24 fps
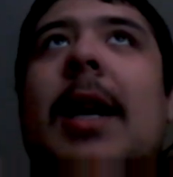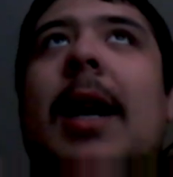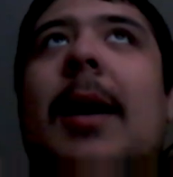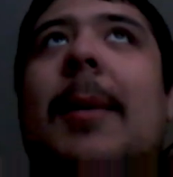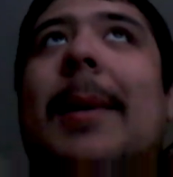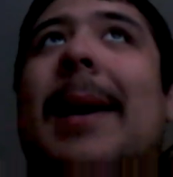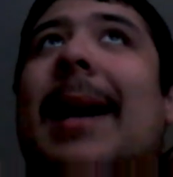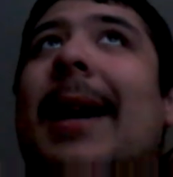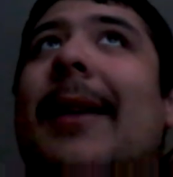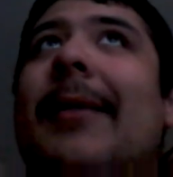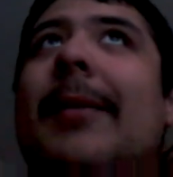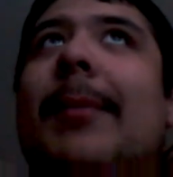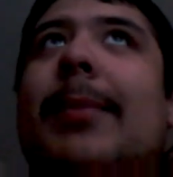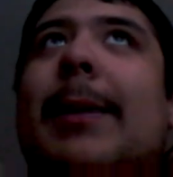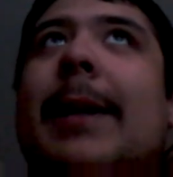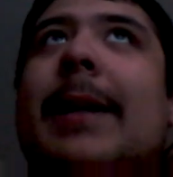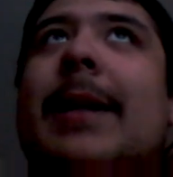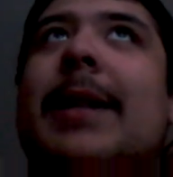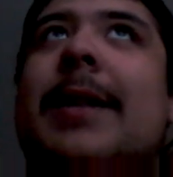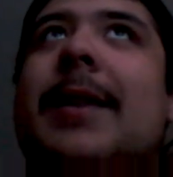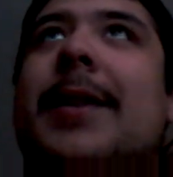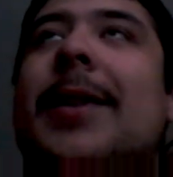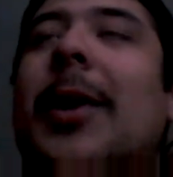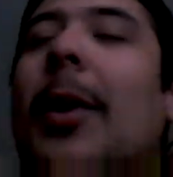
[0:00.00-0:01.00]
Um, I haven't
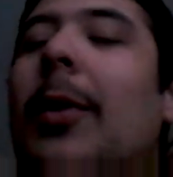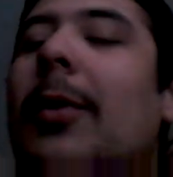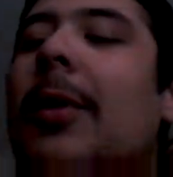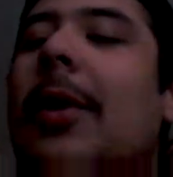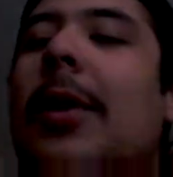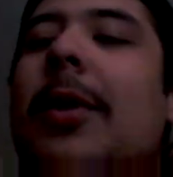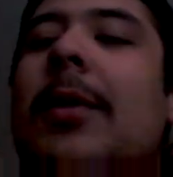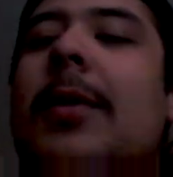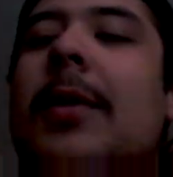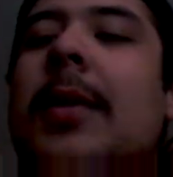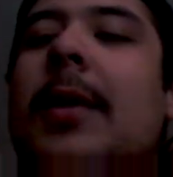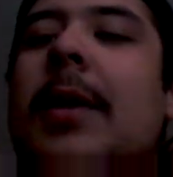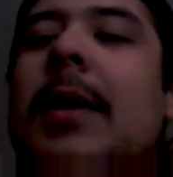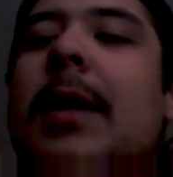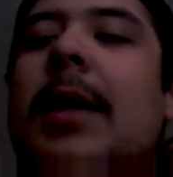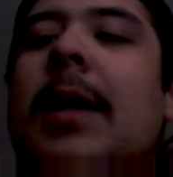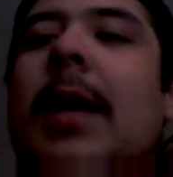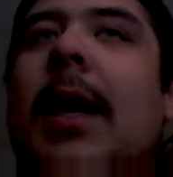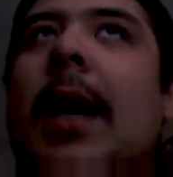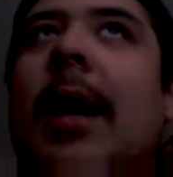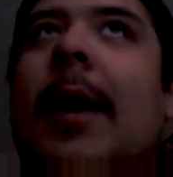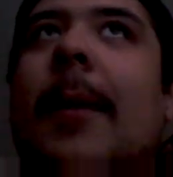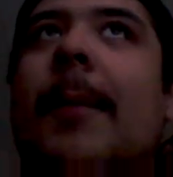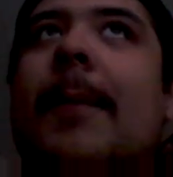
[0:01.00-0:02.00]
played it solo,
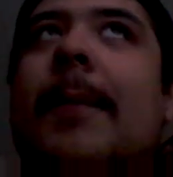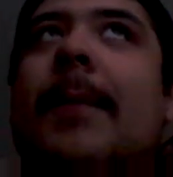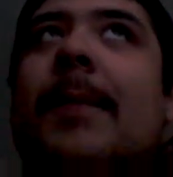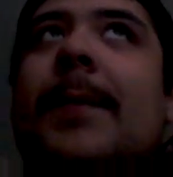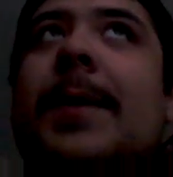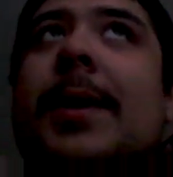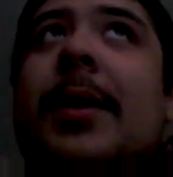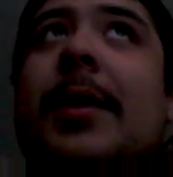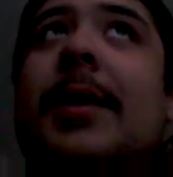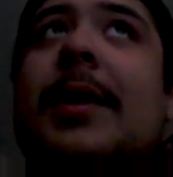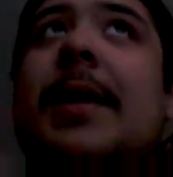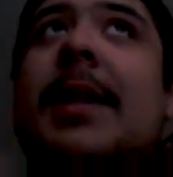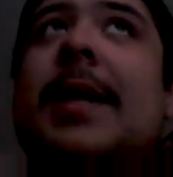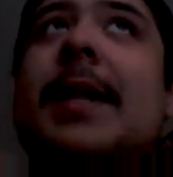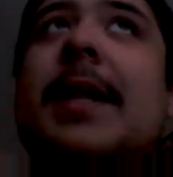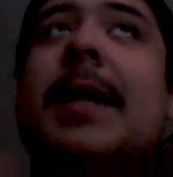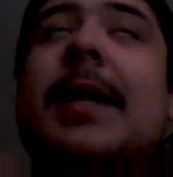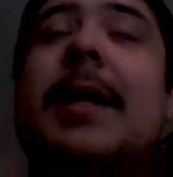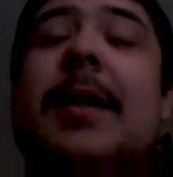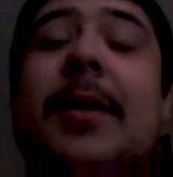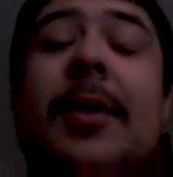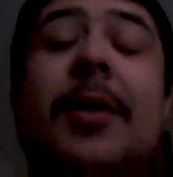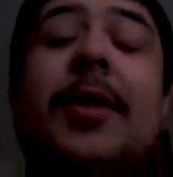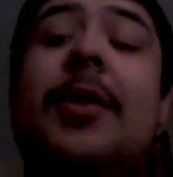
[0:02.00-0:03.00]
um, so this
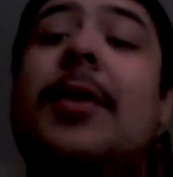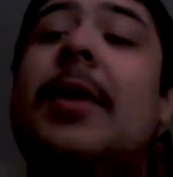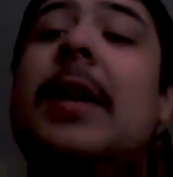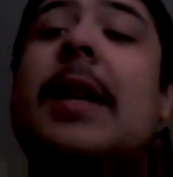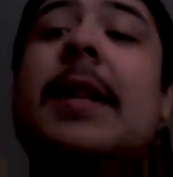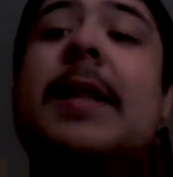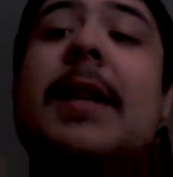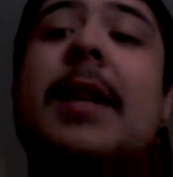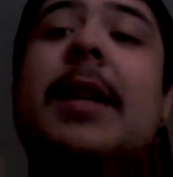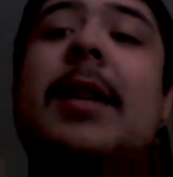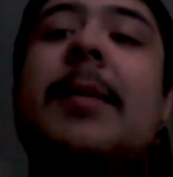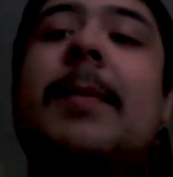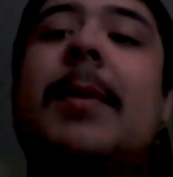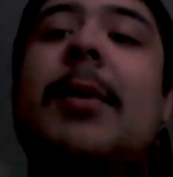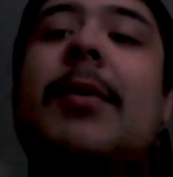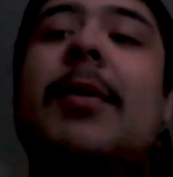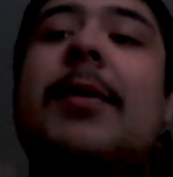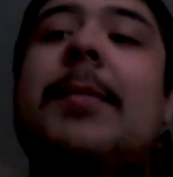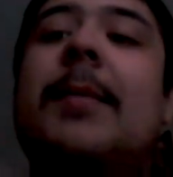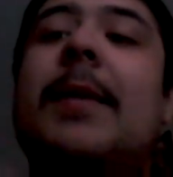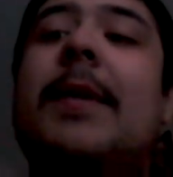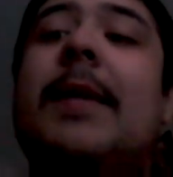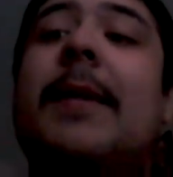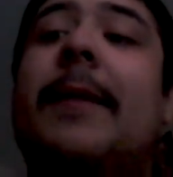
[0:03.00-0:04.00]
is so you guys are gonna be
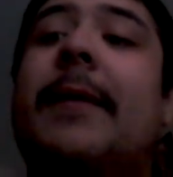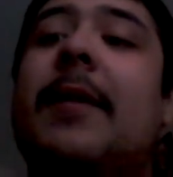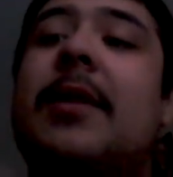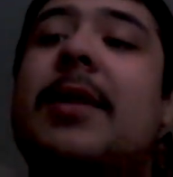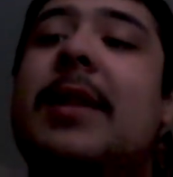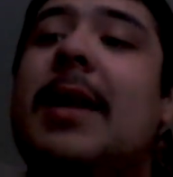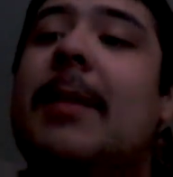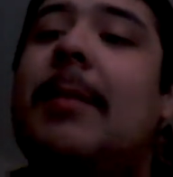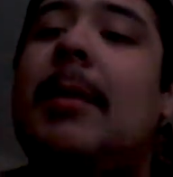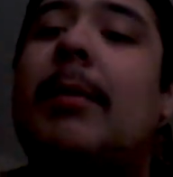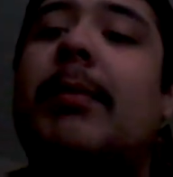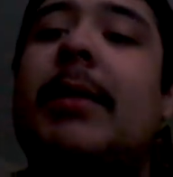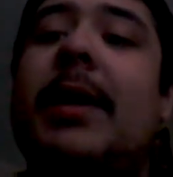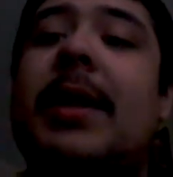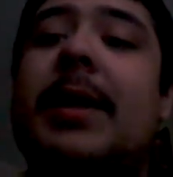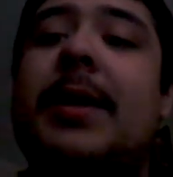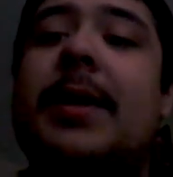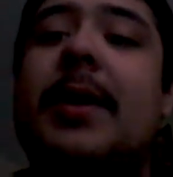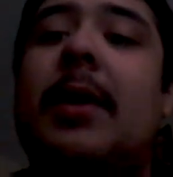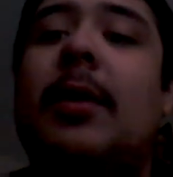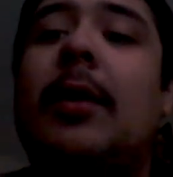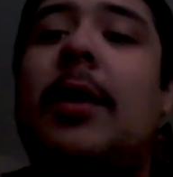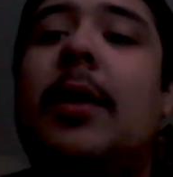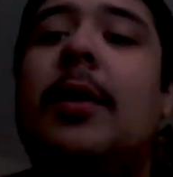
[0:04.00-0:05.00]
with me the first time I play
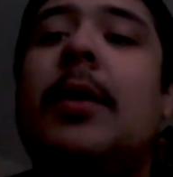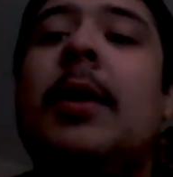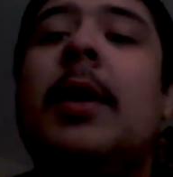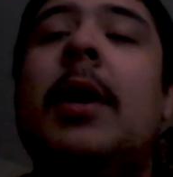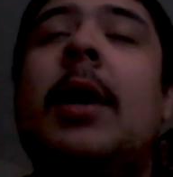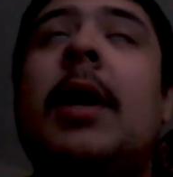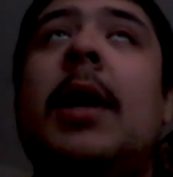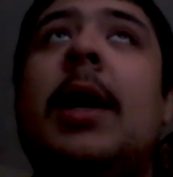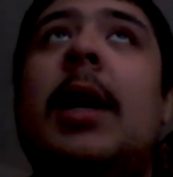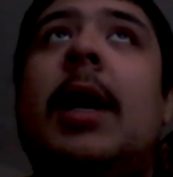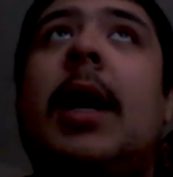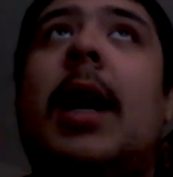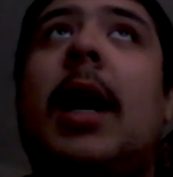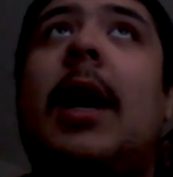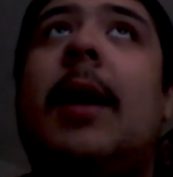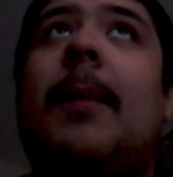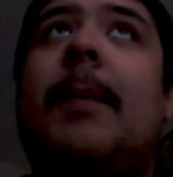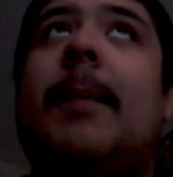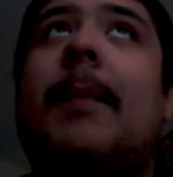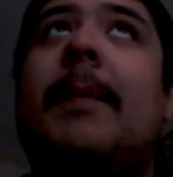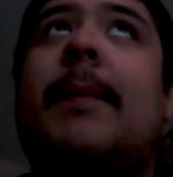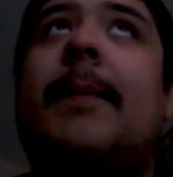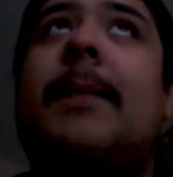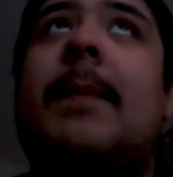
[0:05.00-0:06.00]
it solo.
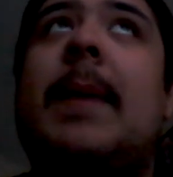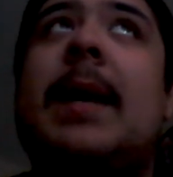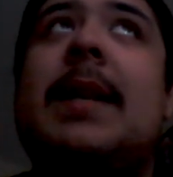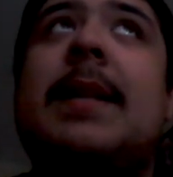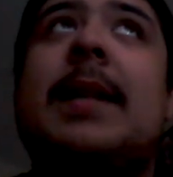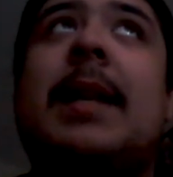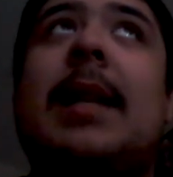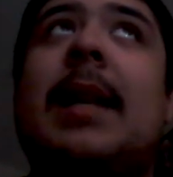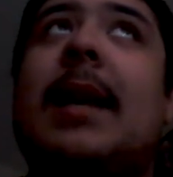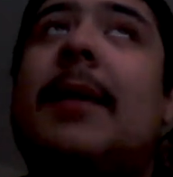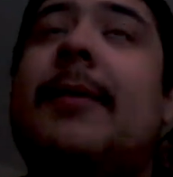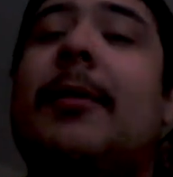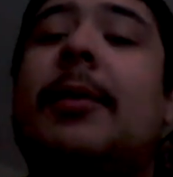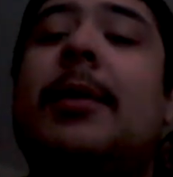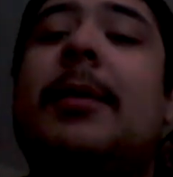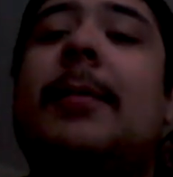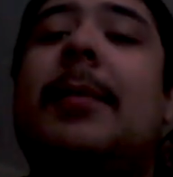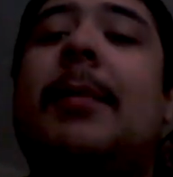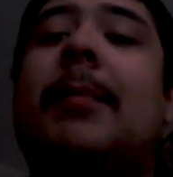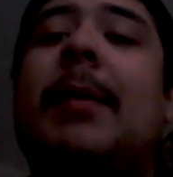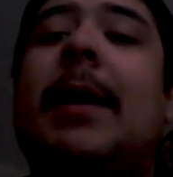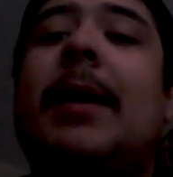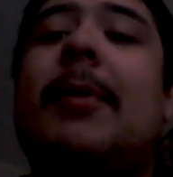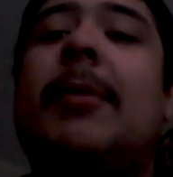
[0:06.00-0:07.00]
Um, basically, I've only
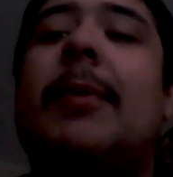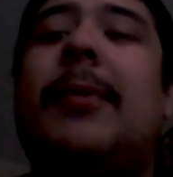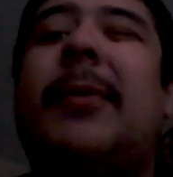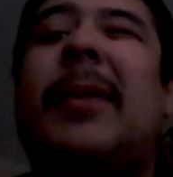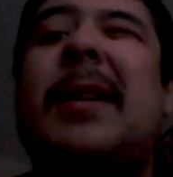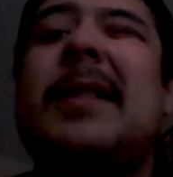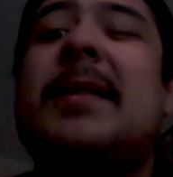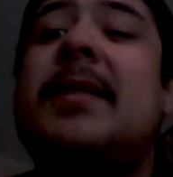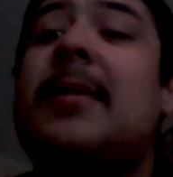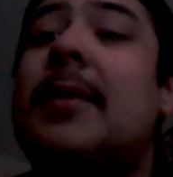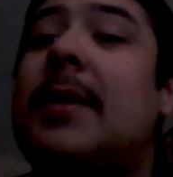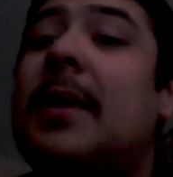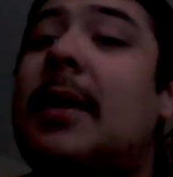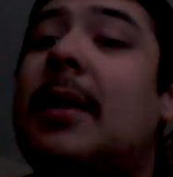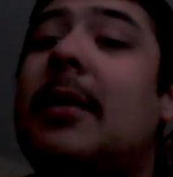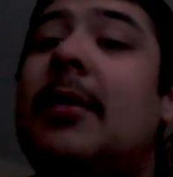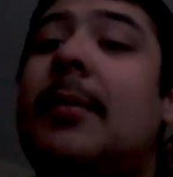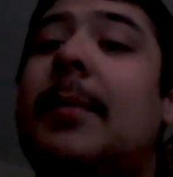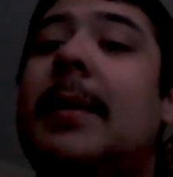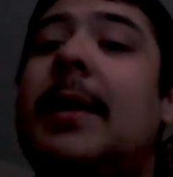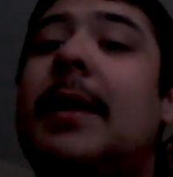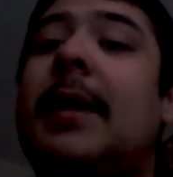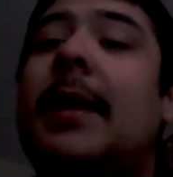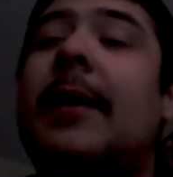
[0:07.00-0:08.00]
been playing with friends, so it's a
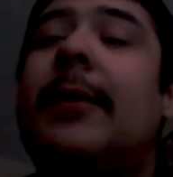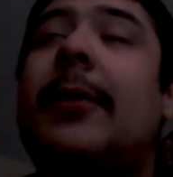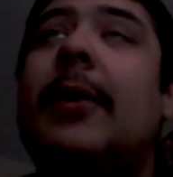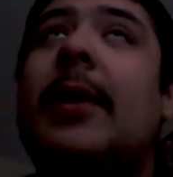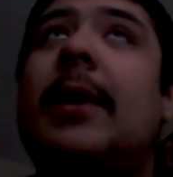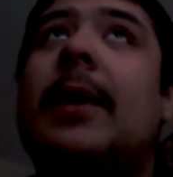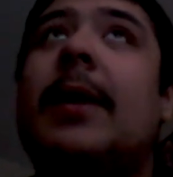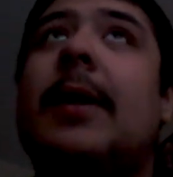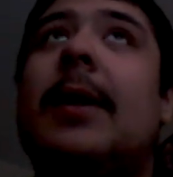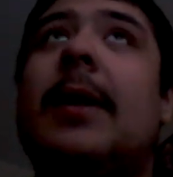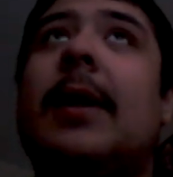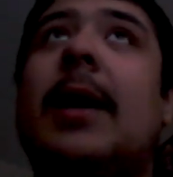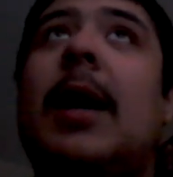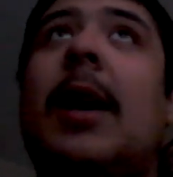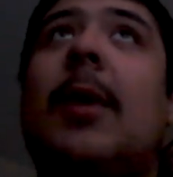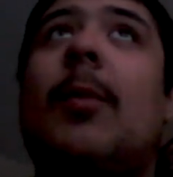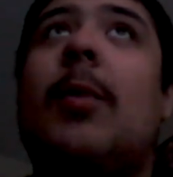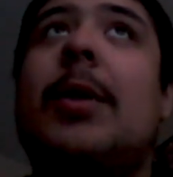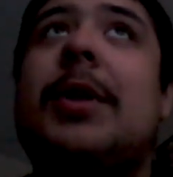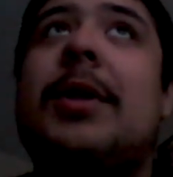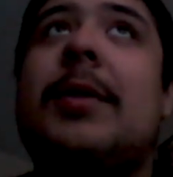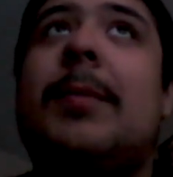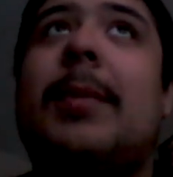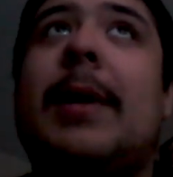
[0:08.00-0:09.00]
little bit different
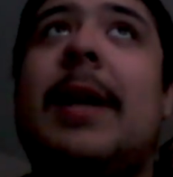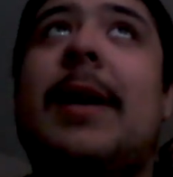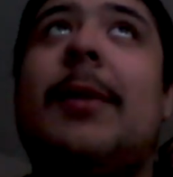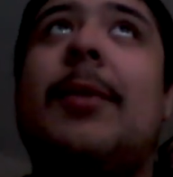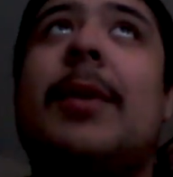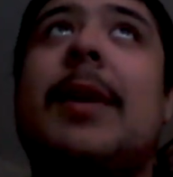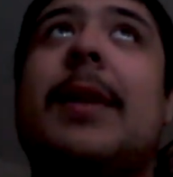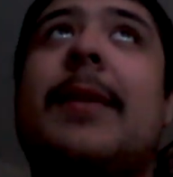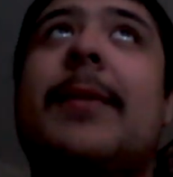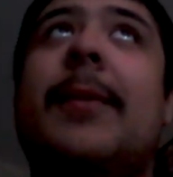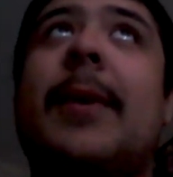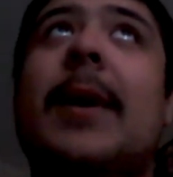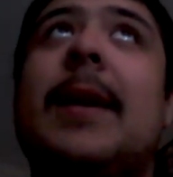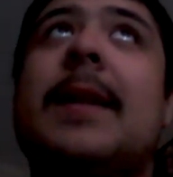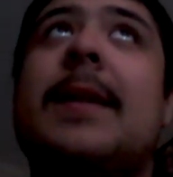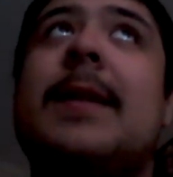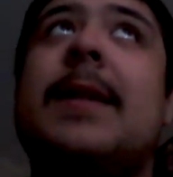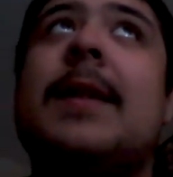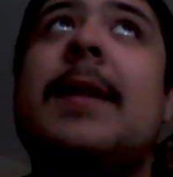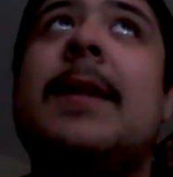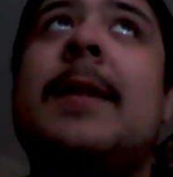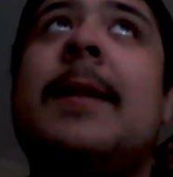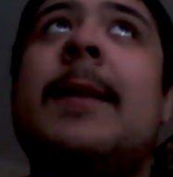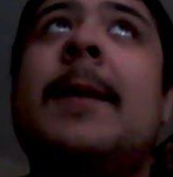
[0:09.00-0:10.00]
um, when you play with
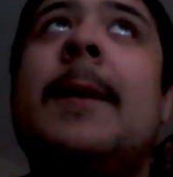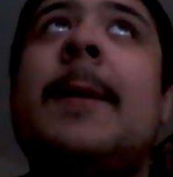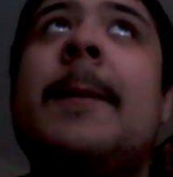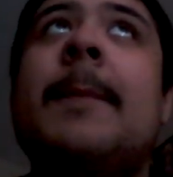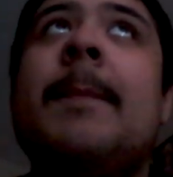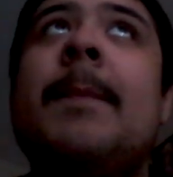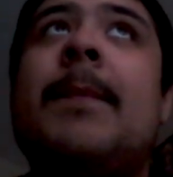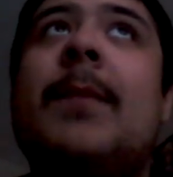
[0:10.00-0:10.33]
friends.